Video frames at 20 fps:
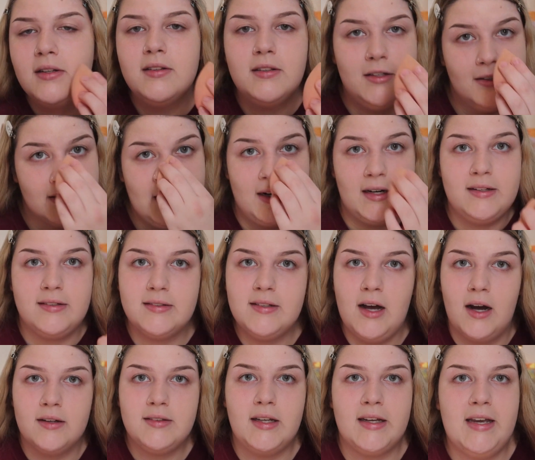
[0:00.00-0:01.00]
this kind of
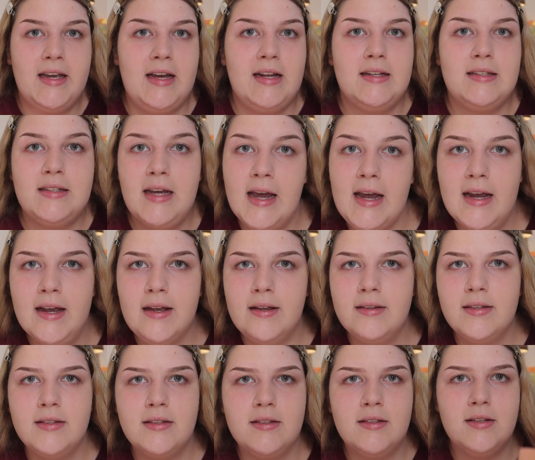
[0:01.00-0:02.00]
sucks. I can't
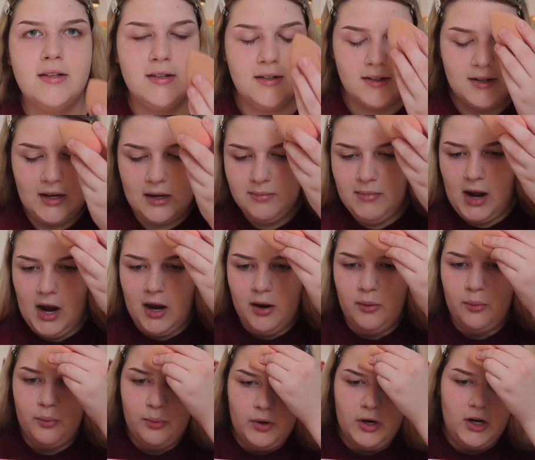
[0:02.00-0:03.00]
taste. I'm not at
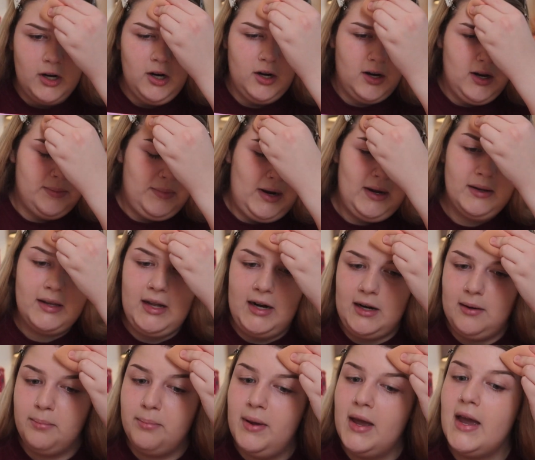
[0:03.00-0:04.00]
work. I'm not
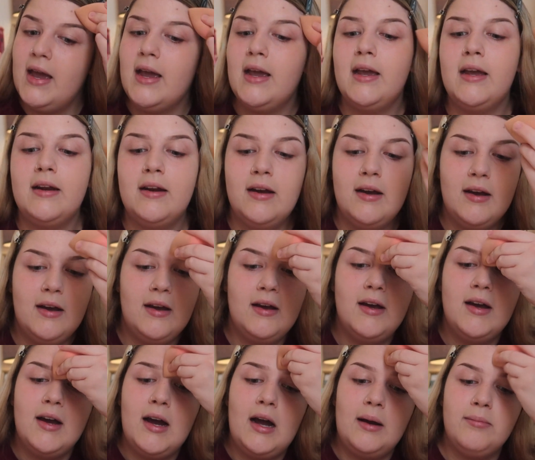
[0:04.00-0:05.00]
getting paid.
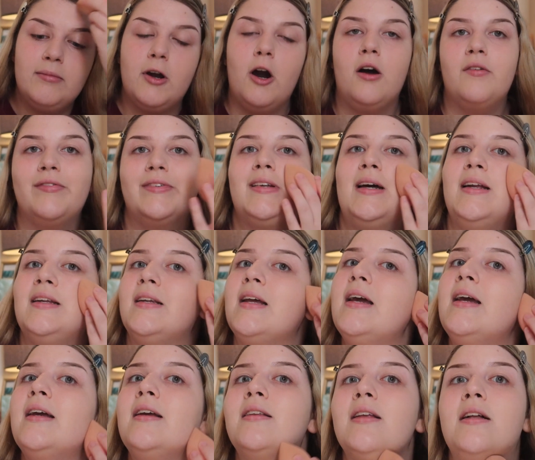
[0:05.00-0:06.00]
I'm gone for 10
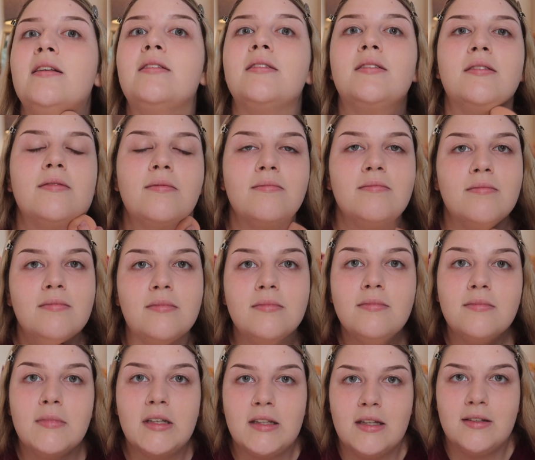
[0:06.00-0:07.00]
days. That's,
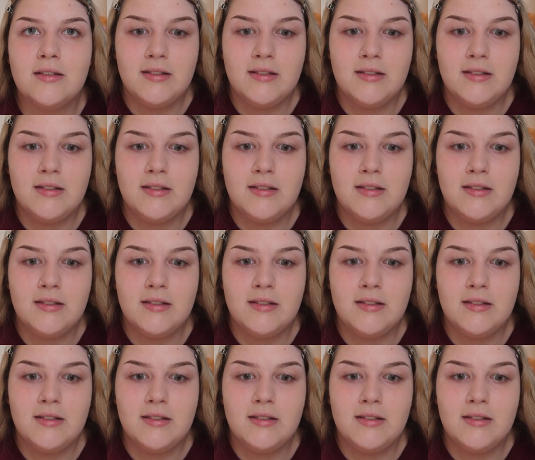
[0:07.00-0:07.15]
like, this